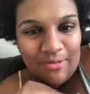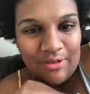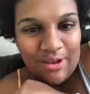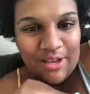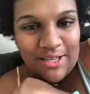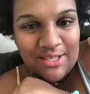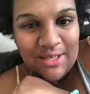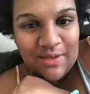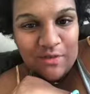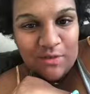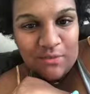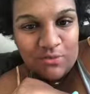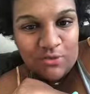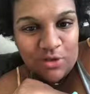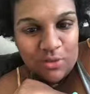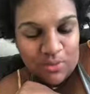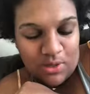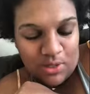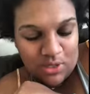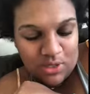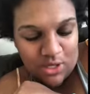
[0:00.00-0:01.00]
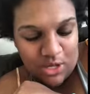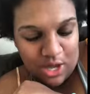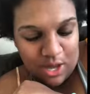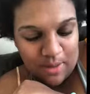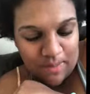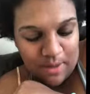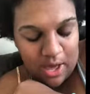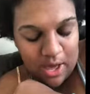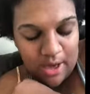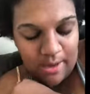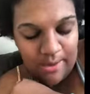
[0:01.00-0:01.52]
bracelet from Thomas
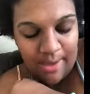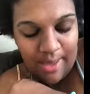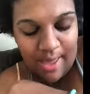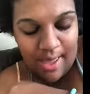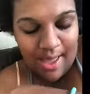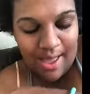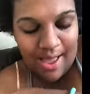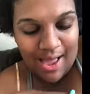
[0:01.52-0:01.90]
Sabo,